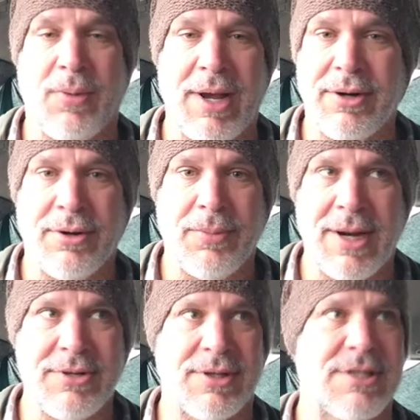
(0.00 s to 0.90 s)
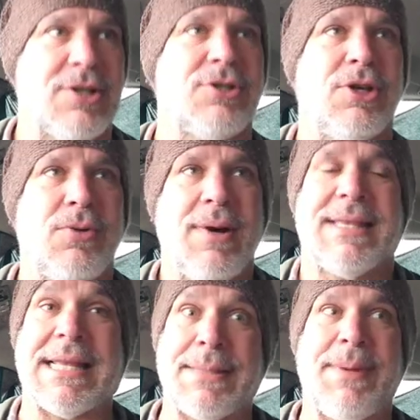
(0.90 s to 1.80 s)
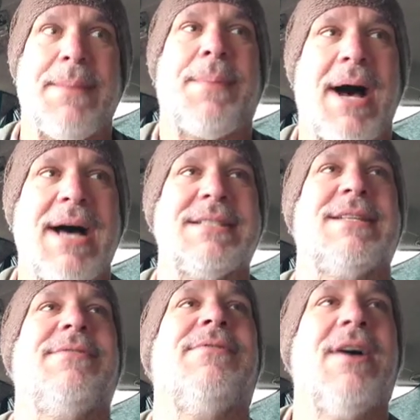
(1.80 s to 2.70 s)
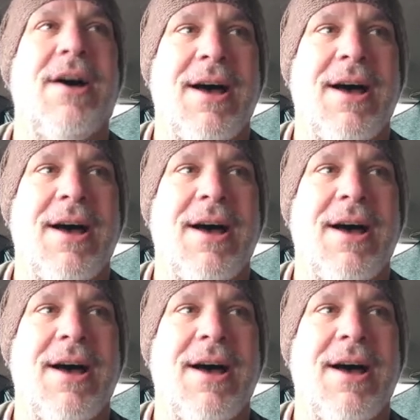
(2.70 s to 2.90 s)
waiter or waitress. So you want that to be a positive,